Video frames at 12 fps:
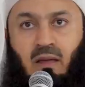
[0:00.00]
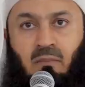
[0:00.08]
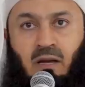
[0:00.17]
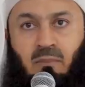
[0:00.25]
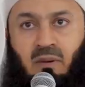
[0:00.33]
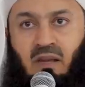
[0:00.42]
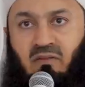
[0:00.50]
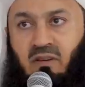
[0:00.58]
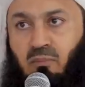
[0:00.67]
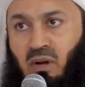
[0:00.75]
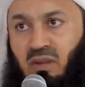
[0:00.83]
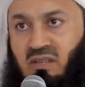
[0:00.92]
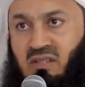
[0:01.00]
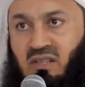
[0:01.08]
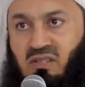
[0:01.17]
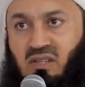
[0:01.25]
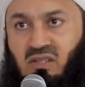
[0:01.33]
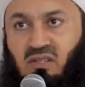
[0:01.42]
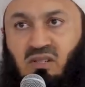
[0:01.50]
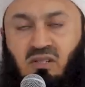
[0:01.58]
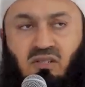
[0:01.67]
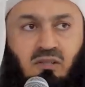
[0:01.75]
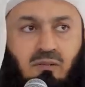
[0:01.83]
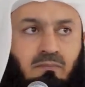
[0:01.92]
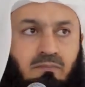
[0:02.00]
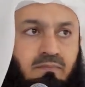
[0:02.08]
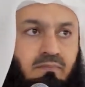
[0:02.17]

My beloved brothers and sisters,